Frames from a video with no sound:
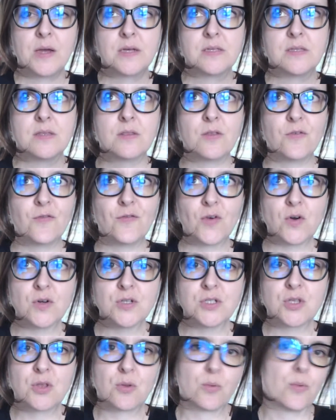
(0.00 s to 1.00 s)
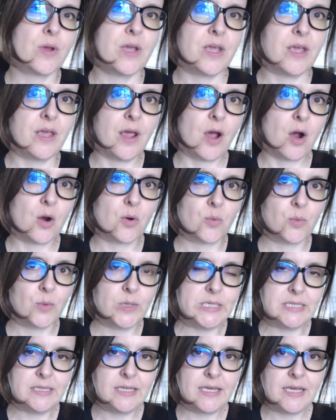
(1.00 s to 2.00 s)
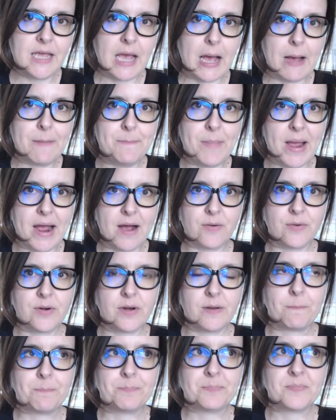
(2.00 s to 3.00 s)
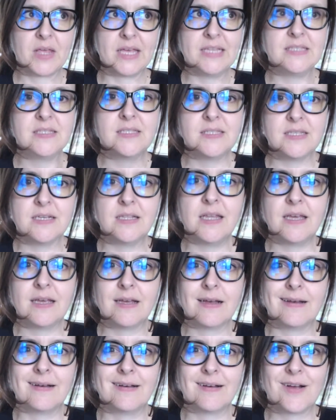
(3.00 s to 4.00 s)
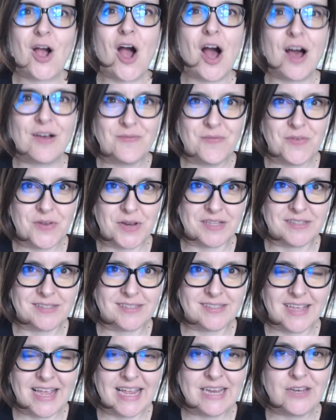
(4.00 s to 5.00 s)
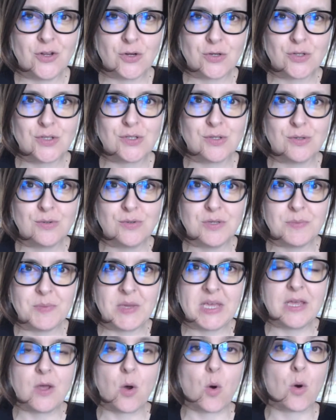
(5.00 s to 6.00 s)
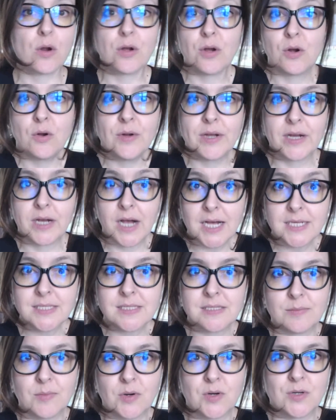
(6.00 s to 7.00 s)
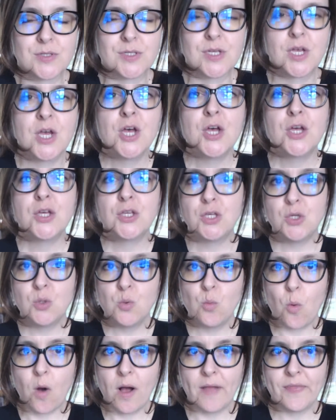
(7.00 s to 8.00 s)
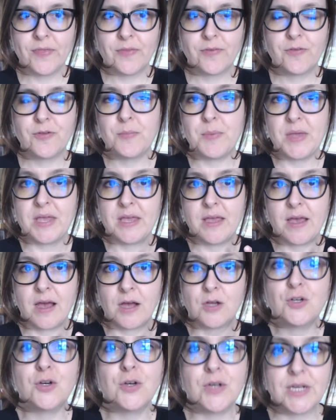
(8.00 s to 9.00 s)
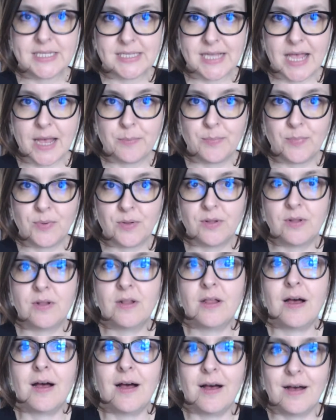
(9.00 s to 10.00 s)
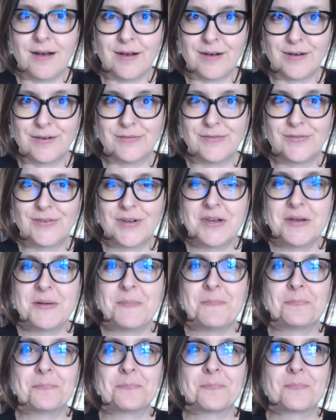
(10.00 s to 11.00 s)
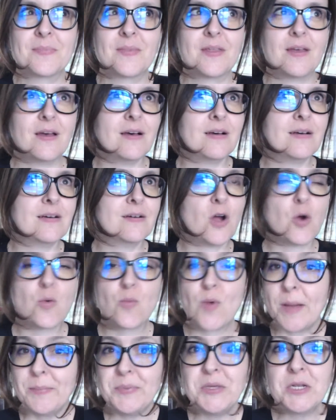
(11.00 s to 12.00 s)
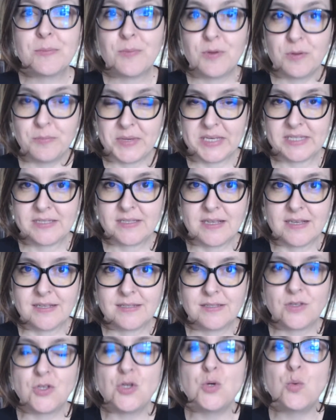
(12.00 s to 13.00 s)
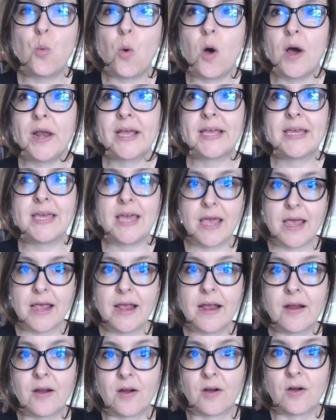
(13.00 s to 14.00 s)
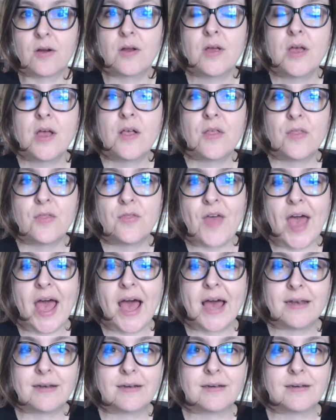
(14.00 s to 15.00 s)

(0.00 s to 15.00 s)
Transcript: the first three are really about instilling confidence in your soon-to-be or current customers. You want to be a good example of a reputable business. You want to care that